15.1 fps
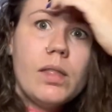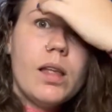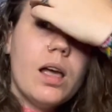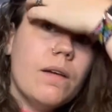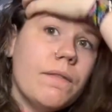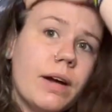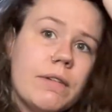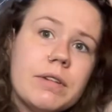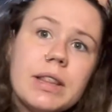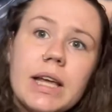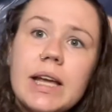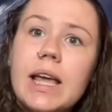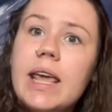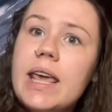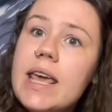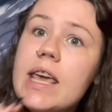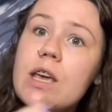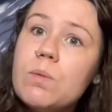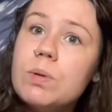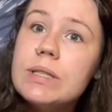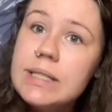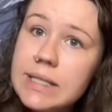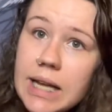of everything he
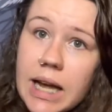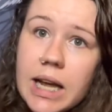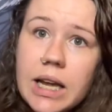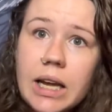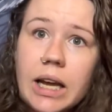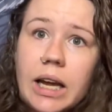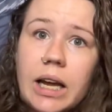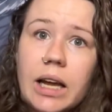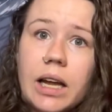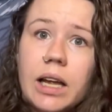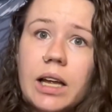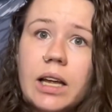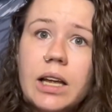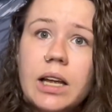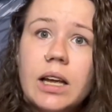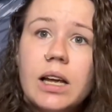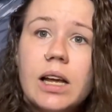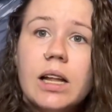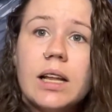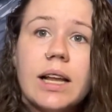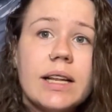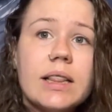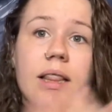was saying.
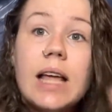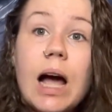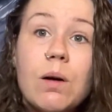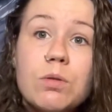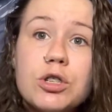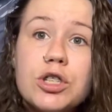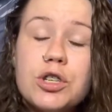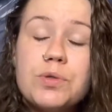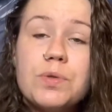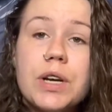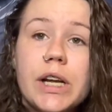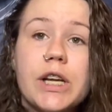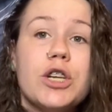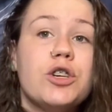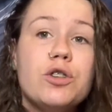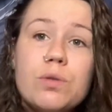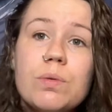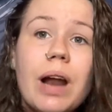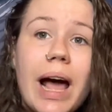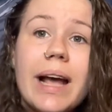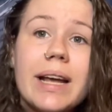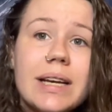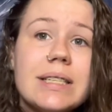Like, that was just ridiculous. Do
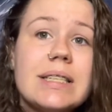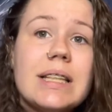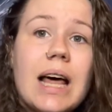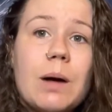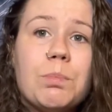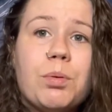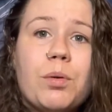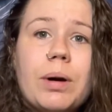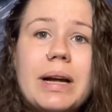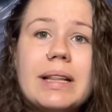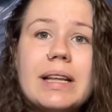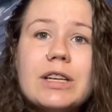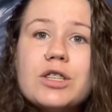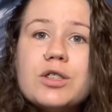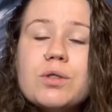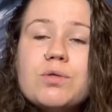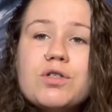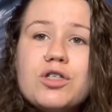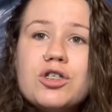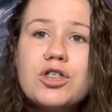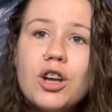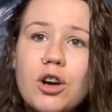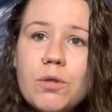not get to that point. That is so
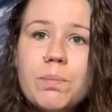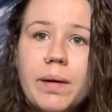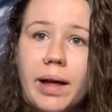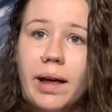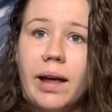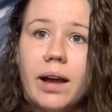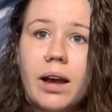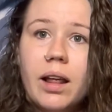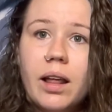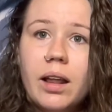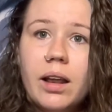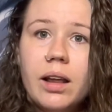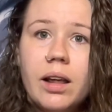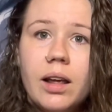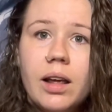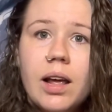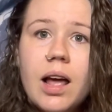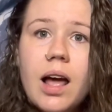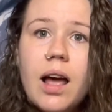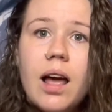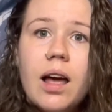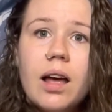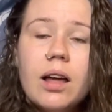stupid.
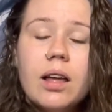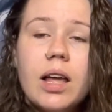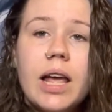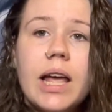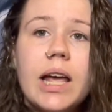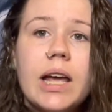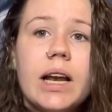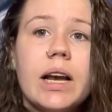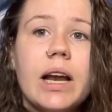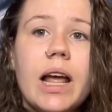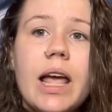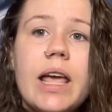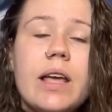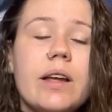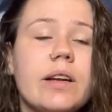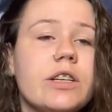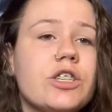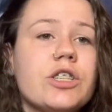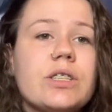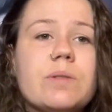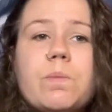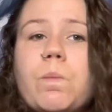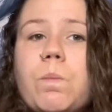And he
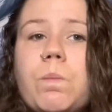just